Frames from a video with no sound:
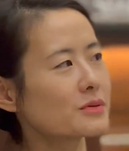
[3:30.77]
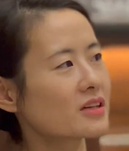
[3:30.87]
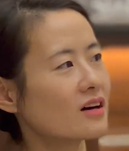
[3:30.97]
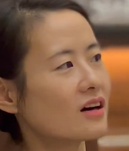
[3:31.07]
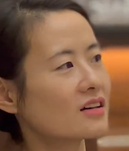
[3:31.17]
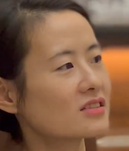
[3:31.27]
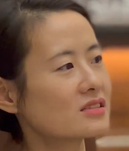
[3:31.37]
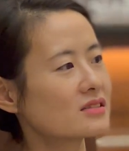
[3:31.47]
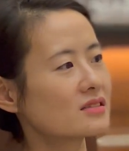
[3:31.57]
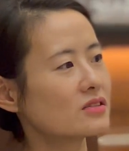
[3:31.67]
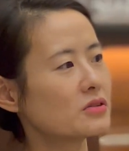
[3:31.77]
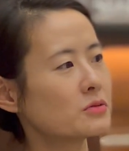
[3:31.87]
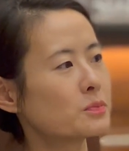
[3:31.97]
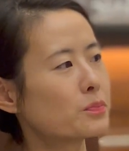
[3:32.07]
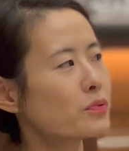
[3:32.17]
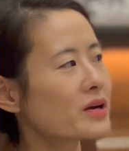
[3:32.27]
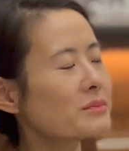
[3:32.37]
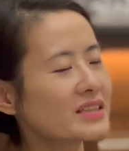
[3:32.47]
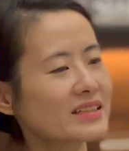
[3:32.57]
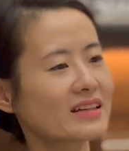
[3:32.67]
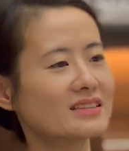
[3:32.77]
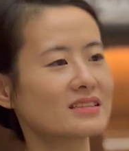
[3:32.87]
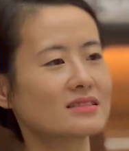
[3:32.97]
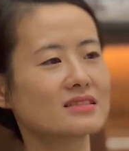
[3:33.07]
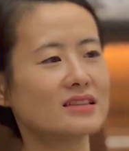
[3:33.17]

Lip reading: because you bring basically the